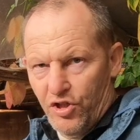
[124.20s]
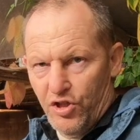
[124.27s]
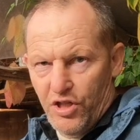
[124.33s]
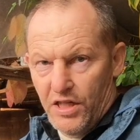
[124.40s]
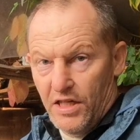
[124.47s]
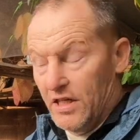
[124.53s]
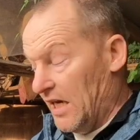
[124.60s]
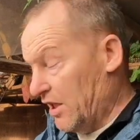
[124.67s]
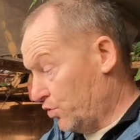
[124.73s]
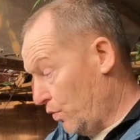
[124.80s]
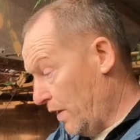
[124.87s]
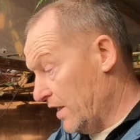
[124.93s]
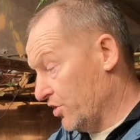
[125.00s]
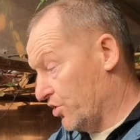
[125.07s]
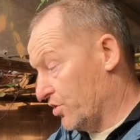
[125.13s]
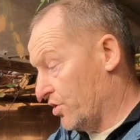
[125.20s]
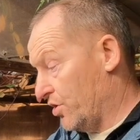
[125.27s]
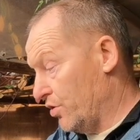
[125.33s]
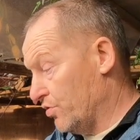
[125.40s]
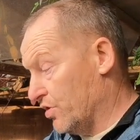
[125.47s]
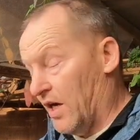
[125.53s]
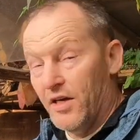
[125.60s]
you need, as well as
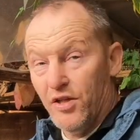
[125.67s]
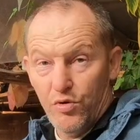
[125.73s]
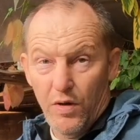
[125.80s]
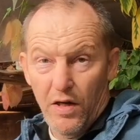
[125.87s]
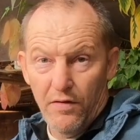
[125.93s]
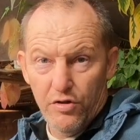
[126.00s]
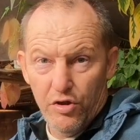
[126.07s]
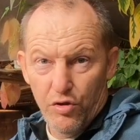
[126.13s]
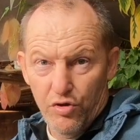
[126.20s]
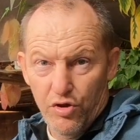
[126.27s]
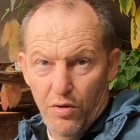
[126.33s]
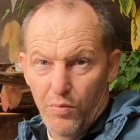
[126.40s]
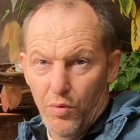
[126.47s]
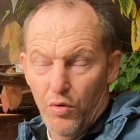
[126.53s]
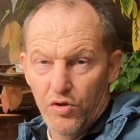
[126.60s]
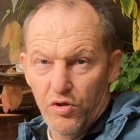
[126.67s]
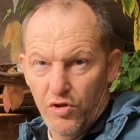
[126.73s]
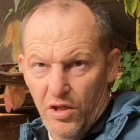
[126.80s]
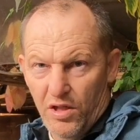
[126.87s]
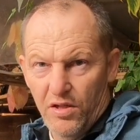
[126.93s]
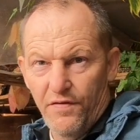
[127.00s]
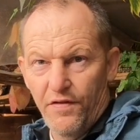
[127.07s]
screws and as well as nuts and bolts, because
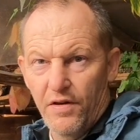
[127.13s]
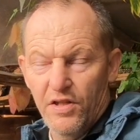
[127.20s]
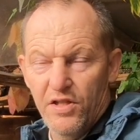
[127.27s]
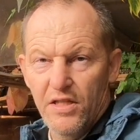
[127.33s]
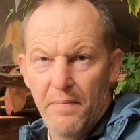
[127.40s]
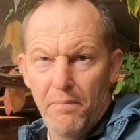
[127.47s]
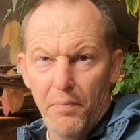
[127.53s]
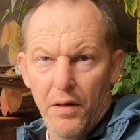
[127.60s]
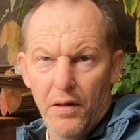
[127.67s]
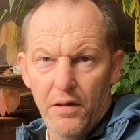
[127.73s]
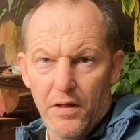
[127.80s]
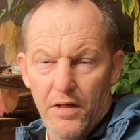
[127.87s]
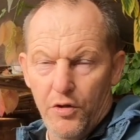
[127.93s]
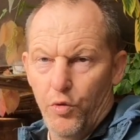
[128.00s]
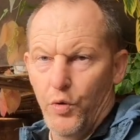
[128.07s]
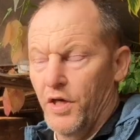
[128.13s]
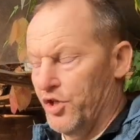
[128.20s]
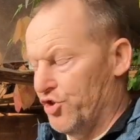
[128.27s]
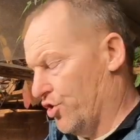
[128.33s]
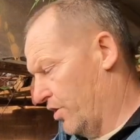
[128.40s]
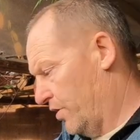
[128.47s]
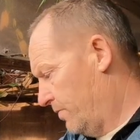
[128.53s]
that's a very simple
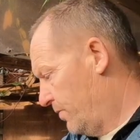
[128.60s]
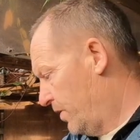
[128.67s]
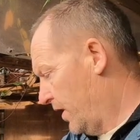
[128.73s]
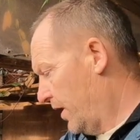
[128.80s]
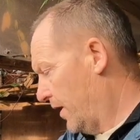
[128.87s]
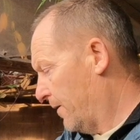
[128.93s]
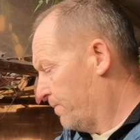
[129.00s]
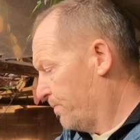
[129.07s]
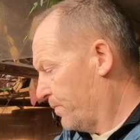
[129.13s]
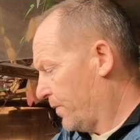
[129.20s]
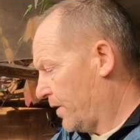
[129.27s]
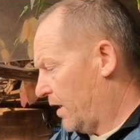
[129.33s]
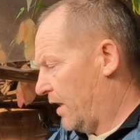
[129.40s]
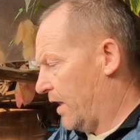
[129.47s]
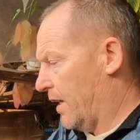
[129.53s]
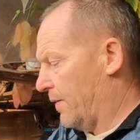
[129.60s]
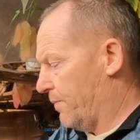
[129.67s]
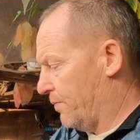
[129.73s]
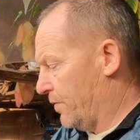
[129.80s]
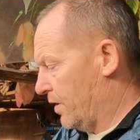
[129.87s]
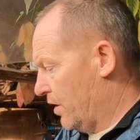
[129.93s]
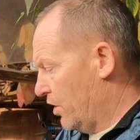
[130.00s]
equation there.
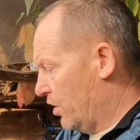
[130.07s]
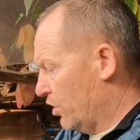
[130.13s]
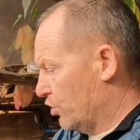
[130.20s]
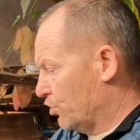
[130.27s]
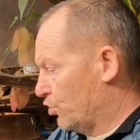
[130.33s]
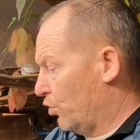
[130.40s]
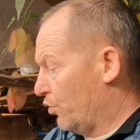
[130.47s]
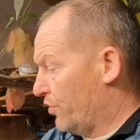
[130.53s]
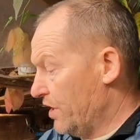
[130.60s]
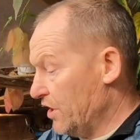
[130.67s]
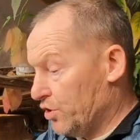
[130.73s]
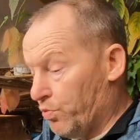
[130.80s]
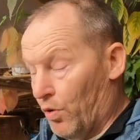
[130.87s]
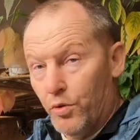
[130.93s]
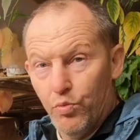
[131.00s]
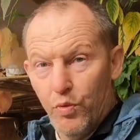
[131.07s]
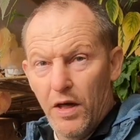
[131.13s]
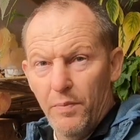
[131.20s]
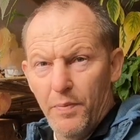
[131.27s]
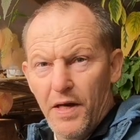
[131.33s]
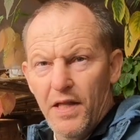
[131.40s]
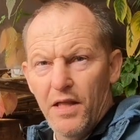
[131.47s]
So this one will
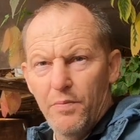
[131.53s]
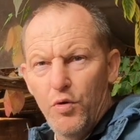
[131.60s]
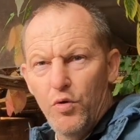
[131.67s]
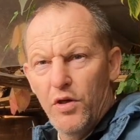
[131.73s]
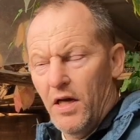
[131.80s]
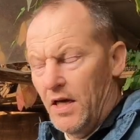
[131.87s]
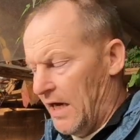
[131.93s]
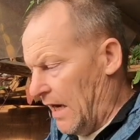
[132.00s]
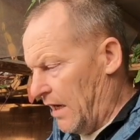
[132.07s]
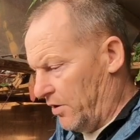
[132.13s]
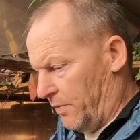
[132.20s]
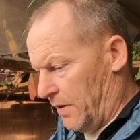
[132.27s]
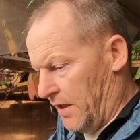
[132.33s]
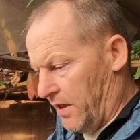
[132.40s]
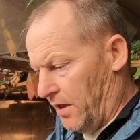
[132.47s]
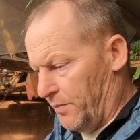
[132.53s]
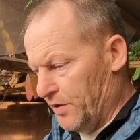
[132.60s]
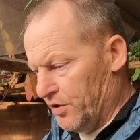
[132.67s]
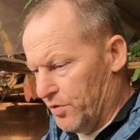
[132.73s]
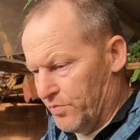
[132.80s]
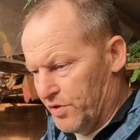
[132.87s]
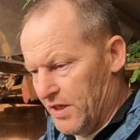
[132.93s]
be in the book. There'll be
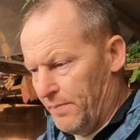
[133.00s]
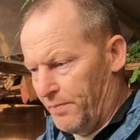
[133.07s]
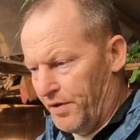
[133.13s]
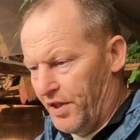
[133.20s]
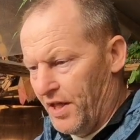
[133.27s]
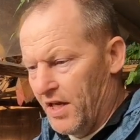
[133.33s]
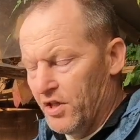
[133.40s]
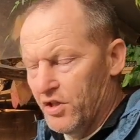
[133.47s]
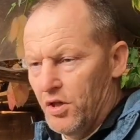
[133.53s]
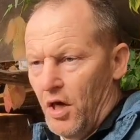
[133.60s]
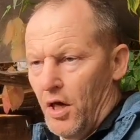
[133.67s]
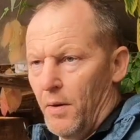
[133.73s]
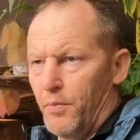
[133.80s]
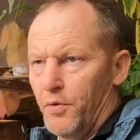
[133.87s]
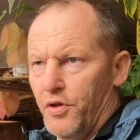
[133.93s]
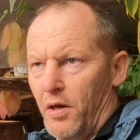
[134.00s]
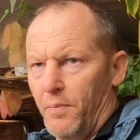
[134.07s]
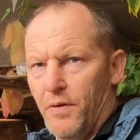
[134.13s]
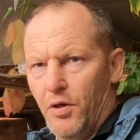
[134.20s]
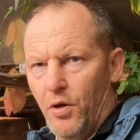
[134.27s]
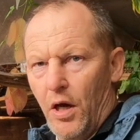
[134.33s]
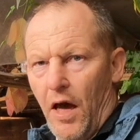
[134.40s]
some simple things, but there'll
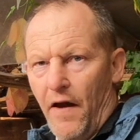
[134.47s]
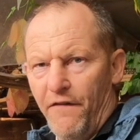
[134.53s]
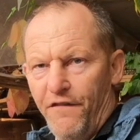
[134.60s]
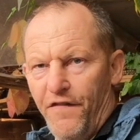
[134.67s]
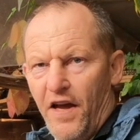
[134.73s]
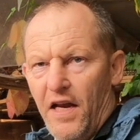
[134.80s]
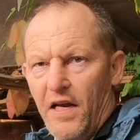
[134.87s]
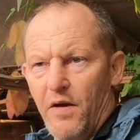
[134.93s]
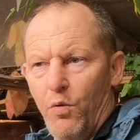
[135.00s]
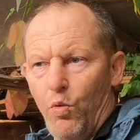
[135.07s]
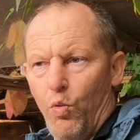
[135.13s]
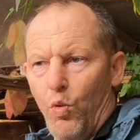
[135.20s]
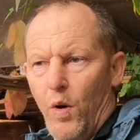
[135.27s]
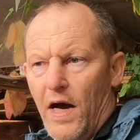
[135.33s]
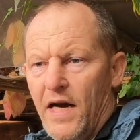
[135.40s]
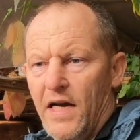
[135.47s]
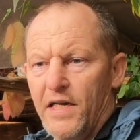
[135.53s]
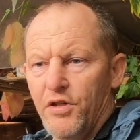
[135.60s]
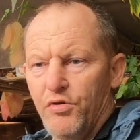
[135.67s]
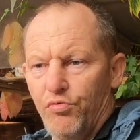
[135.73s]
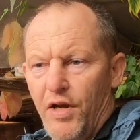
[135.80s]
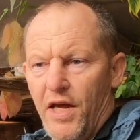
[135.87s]
be a fairly
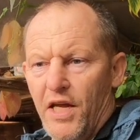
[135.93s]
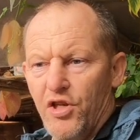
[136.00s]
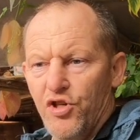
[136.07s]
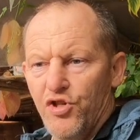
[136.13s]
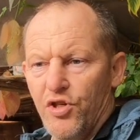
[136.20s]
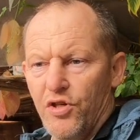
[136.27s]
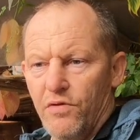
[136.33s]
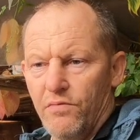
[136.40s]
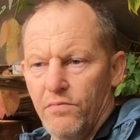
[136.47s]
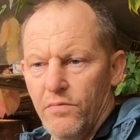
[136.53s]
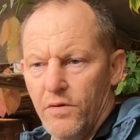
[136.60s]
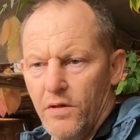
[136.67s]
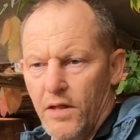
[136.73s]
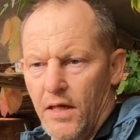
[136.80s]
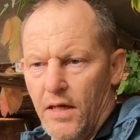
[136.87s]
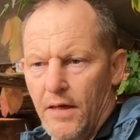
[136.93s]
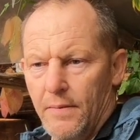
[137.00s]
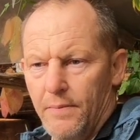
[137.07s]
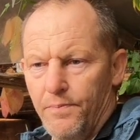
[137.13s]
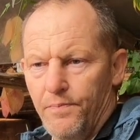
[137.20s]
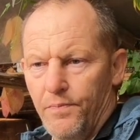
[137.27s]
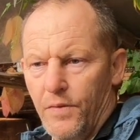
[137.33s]
wide range
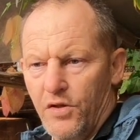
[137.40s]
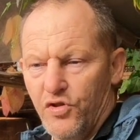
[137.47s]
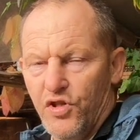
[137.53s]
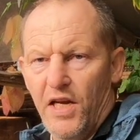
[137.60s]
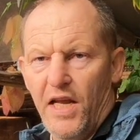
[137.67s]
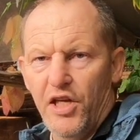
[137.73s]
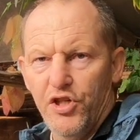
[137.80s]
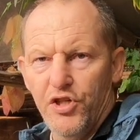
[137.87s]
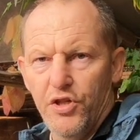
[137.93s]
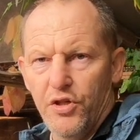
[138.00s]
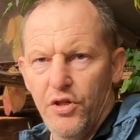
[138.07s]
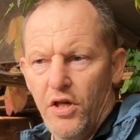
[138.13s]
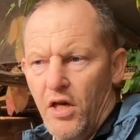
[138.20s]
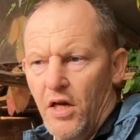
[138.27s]
and selection.